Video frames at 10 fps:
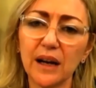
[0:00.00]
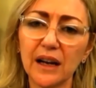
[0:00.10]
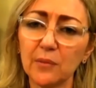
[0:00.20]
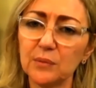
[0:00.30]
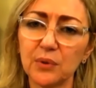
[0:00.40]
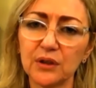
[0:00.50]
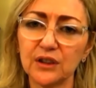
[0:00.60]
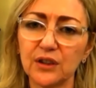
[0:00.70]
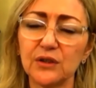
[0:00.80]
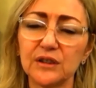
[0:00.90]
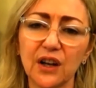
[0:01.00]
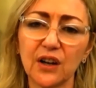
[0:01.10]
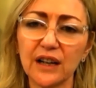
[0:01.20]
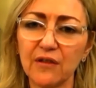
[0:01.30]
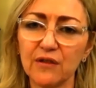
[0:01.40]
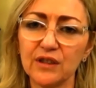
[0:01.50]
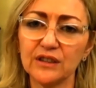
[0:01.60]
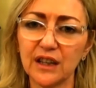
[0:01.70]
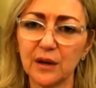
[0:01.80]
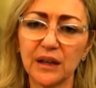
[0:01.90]
Perhaps prosecutors don't have the
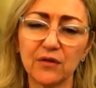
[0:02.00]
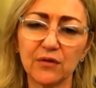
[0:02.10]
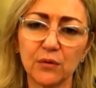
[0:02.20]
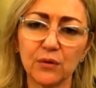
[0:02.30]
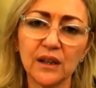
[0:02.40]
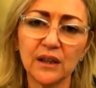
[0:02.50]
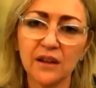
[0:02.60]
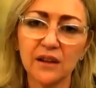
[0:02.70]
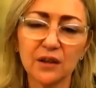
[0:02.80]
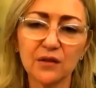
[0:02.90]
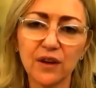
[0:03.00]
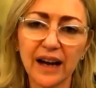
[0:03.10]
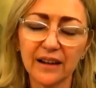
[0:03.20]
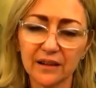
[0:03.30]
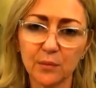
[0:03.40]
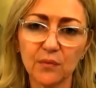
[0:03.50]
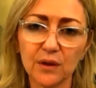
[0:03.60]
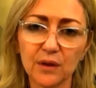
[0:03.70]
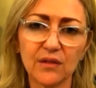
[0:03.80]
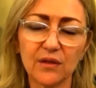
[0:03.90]
stomach for conveying
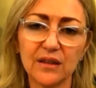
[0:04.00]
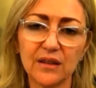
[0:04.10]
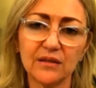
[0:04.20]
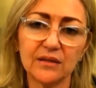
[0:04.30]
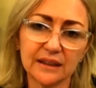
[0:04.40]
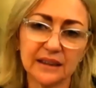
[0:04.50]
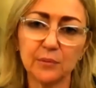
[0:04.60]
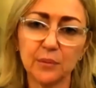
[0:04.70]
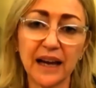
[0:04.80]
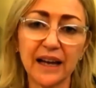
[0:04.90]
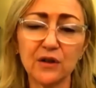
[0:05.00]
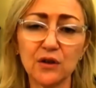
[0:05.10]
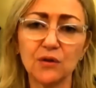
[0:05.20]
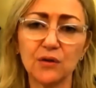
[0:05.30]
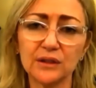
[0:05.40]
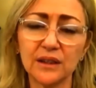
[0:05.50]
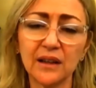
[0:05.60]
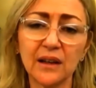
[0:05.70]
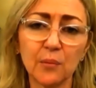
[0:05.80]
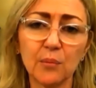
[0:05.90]
the bad news,
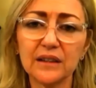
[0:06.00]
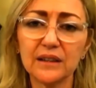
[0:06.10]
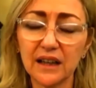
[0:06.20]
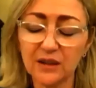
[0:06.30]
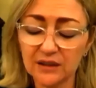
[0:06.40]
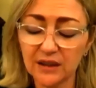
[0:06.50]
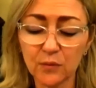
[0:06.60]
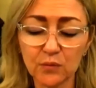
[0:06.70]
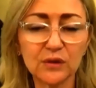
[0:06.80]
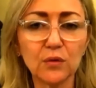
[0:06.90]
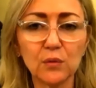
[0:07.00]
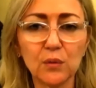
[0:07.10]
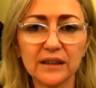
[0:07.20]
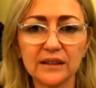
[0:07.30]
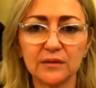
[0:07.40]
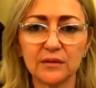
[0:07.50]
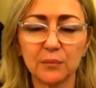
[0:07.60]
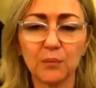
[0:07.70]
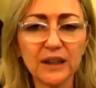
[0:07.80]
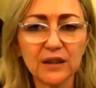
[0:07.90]
but it was always
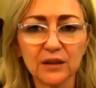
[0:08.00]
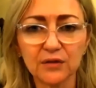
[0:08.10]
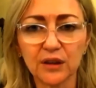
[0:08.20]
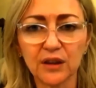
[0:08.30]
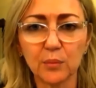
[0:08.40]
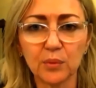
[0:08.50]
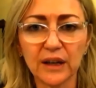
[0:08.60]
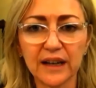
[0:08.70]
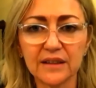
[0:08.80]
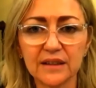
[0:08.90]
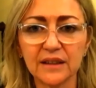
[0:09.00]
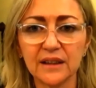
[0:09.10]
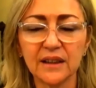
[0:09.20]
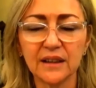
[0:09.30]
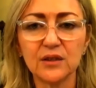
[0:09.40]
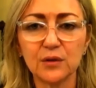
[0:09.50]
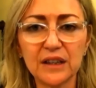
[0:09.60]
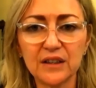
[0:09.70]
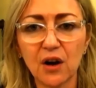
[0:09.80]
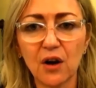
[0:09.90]
better for a complainant to be
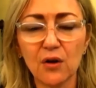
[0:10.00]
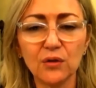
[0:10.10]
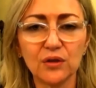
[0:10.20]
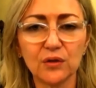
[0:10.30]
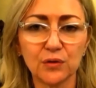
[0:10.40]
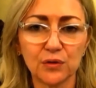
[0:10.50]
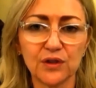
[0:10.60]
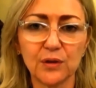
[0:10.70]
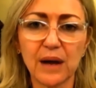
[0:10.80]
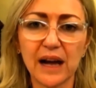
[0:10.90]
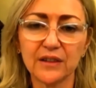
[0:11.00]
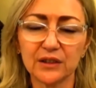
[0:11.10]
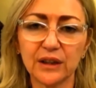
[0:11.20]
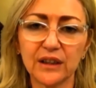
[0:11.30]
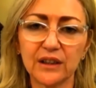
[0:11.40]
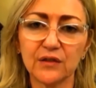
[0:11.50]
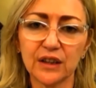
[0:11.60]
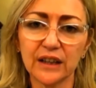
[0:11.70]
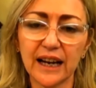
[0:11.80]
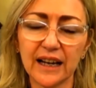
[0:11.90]
told the truth about the strength of the
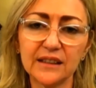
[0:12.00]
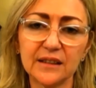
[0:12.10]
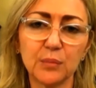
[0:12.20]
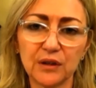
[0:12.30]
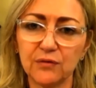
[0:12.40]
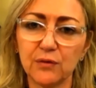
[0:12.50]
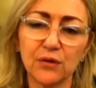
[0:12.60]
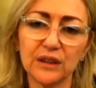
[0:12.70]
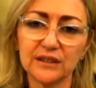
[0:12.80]
case before it